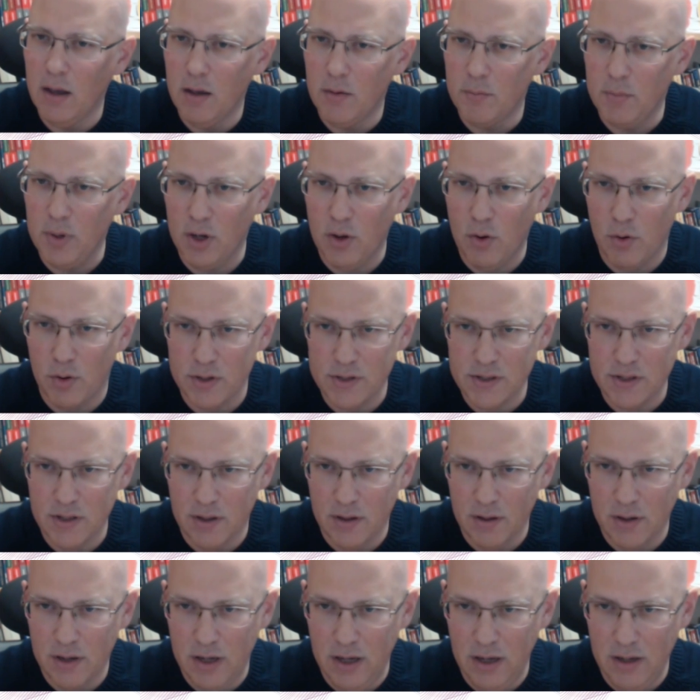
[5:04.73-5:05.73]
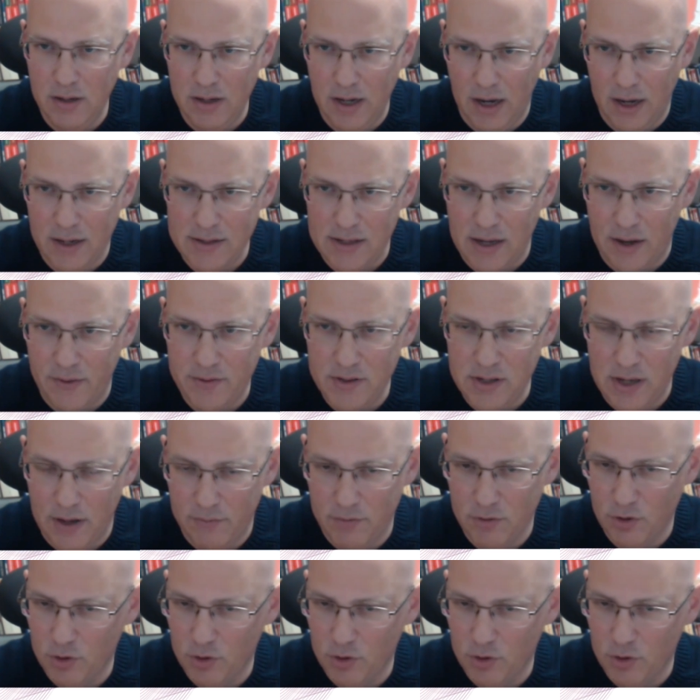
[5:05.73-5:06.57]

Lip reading: because king takes f7,